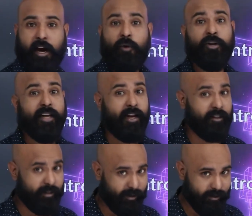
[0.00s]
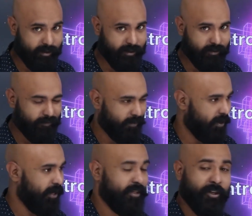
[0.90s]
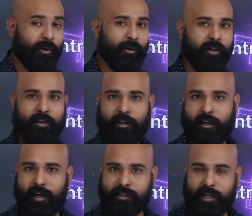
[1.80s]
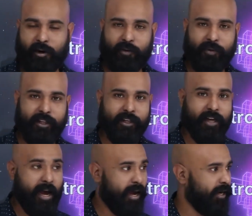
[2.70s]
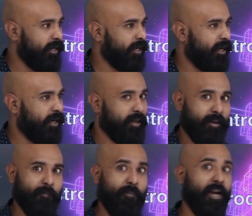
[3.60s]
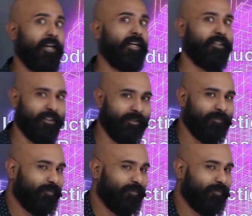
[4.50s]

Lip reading: how to tackle things. Alright, so let's get on with it and pay attention.